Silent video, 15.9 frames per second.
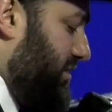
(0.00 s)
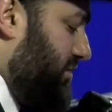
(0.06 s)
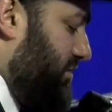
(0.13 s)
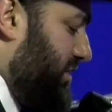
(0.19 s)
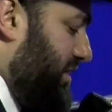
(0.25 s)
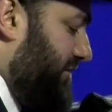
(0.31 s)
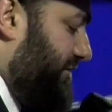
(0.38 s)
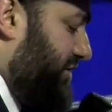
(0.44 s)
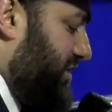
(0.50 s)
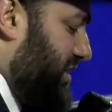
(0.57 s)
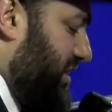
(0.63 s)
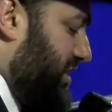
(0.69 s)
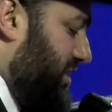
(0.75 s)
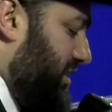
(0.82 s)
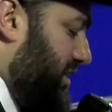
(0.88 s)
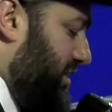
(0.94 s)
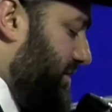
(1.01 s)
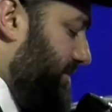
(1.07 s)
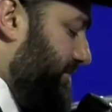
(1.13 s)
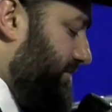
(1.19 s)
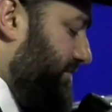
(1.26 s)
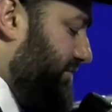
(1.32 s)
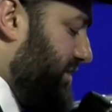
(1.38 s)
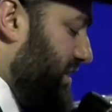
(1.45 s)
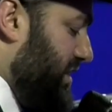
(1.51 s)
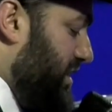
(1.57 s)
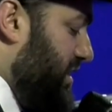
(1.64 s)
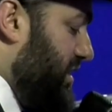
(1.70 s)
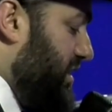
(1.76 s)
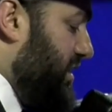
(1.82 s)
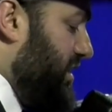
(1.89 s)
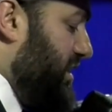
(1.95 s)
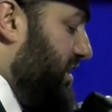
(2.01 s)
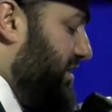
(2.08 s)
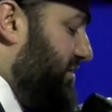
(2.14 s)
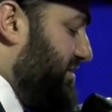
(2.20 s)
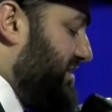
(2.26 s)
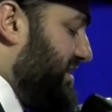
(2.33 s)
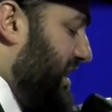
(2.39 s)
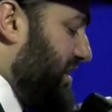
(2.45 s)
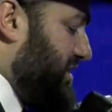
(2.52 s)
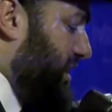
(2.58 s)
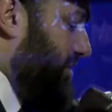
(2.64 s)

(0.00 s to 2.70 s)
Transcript: with infertility. There is nothing